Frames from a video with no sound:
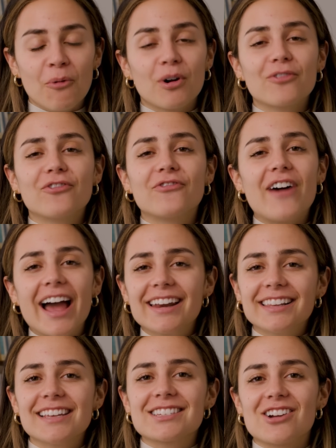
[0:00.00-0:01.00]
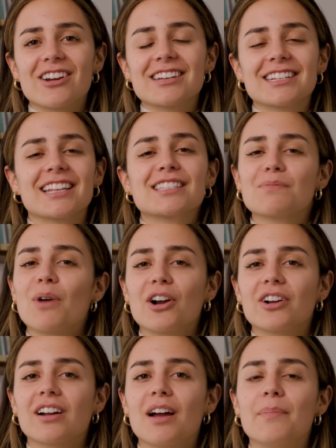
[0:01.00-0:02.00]
We're finally starting to get
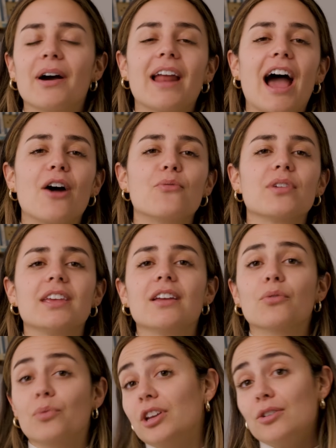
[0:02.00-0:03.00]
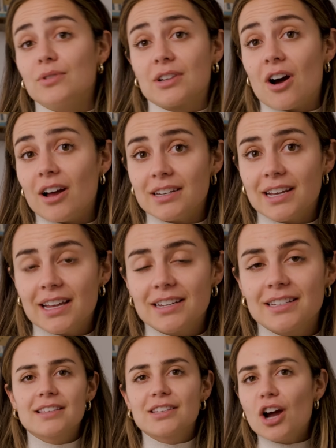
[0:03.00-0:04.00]
smarter about how we reuse
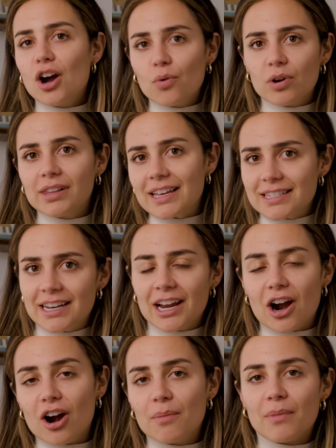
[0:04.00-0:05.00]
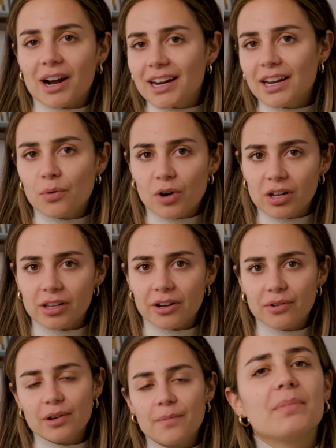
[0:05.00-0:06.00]
content, so we're lessening our marketing workload.